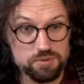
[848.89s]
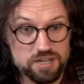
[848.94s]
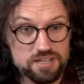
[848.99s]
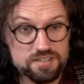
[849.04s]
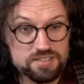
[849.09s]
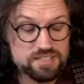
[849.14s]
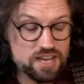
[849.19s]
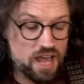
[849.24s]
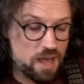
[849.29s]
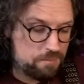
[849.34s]
We're
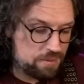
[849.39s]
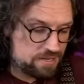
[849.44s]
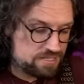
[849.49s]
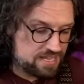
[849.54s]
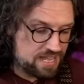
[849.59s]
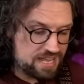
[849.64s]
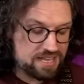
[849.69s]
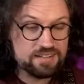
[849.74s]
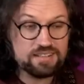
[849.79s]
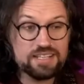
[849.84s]
going to start by
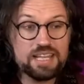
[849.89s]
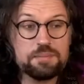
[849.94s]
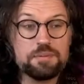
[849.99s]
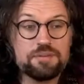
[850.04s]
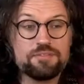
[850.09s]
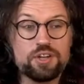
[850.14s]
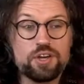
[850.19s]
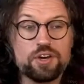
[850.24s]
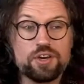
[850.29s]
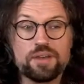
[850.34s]
taking a little
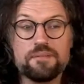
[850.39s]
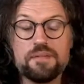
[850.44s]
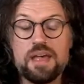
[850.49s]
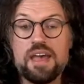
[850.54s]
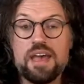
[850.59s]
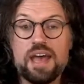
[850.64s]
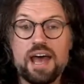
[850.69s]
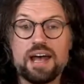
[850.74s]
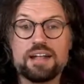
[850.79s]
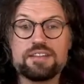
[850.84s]
bit of a look
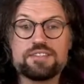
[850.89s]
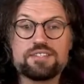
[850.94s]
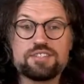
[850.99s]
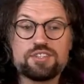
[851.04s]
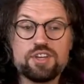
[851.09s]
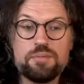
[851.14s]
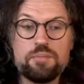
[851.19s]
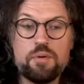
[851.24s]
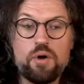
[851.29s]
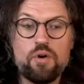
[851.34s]
at
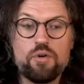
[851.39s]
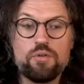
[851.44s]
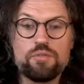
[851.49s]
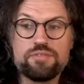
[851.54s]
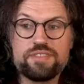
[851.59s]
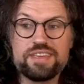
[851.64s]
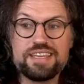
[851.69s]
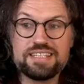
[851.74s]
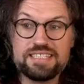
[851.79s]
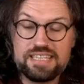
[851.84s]
some
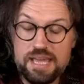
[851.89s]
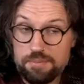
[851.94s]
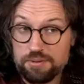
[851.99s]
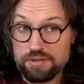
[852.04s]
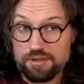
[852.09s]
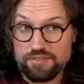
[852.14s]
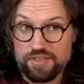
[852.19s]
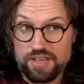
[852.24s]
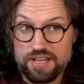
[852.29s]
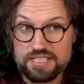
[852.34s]
of the
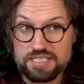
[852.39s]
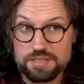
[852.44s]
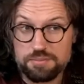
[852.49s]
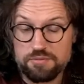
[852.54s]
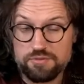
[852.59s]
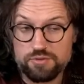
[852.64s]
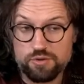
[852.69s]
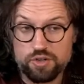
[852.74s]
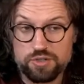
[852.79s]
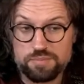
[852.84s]
typical things that
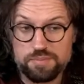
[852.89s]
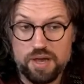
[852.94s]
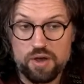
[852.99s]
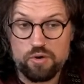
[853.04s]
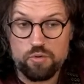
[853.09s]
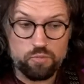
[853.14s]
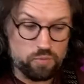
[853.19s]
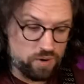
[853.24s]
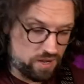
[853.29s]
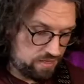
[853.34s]
we talked
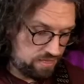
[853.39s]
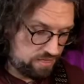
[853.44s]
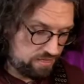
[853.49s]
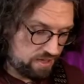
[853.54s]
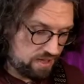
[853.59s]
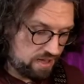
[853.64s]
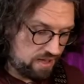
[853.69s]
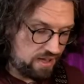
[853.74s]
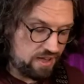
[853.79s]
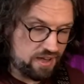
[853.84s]
about with
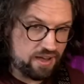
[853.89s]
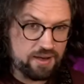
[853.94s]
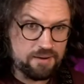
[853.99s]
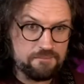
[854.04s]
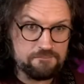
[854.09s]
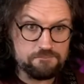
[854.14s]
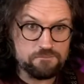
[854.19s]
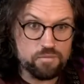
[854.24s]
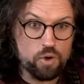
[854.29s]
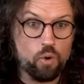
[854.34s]

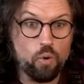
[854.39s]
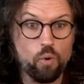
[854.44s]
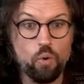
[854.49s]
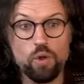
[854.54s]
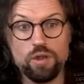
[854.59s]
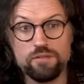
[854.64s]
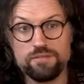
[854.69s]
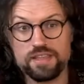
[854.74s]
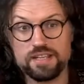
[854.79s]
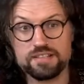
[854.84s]
um,
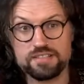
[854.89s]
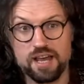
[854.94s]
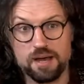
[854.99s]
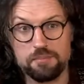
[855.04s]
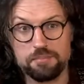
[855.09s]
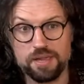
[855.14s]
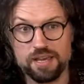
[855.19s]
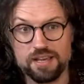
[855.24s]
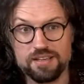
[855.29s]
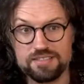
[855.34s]
all of the
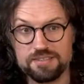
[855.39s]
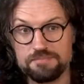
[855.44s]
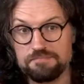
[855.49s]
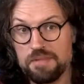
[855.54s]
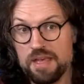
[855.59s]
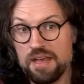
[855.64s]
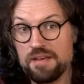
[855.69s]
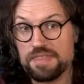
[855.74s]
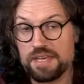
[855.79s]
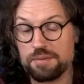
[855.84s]
guitar players
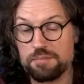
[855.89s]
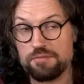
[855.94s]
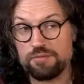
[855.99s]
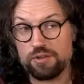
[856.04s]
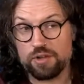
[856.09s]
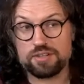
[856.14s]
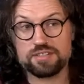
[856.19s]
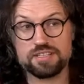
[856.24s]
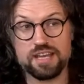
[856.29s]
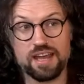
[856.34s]
that
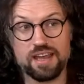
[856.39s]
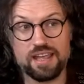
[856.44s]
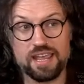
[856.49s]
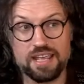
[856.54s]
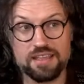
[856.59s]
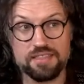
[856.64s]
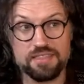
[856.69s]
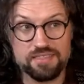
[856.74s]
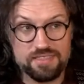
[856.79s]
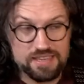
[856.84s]
we've looked at
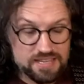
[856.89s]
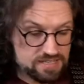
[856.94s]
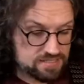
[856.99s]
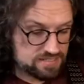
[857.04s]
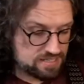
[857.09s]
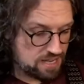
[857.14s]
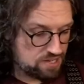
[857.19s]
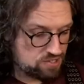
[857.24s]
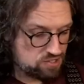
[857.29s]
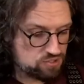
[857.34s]
in
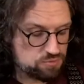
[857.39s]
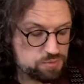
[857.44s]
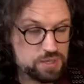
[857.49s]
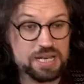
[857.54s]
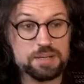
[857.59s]
these sessions.